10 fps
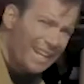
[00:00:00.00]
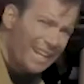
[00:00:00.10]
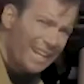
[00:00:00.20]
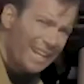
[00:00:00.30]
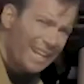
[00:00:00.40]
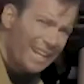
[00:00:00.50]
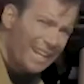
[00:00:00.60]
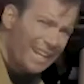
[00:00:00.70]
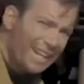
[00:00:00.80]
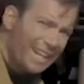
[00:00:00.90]

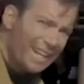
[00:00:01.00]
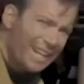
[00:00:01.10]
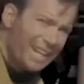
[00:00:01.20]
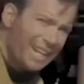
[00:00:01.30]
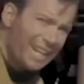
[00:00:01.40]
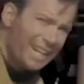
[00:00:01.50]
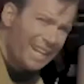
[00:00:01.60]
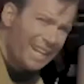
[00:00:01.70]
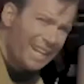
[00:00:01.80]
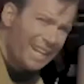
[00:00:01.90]

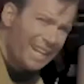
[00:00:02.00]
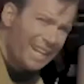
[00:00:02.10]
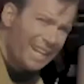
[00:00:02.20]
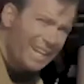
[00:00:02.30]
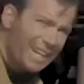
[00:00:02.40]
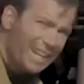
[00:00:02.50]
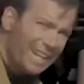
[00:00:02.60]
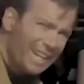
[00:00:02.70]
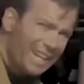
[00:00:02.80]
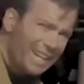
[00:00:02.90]

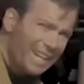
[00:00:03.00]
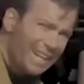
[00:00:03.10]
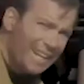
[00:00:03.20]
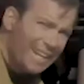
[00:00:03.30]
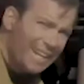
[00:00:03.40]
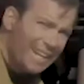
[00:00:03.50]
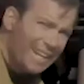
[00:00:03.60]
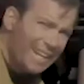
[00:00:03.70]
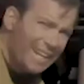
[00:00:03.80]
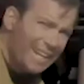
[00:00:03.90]

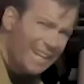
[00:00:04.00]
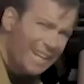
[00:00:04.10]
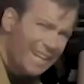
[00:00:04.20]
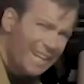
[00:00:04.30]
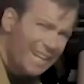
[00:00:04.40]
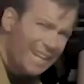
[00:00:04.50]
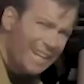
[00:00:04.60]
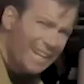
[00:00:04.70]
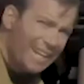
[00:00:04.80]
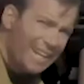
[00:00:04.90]

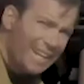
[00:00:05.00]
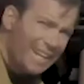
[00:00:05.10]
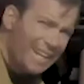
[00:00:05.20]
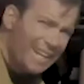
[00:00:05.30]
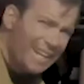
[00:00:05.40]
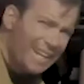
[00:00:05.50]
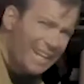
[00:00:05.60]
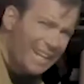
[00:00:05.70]
(not speaking)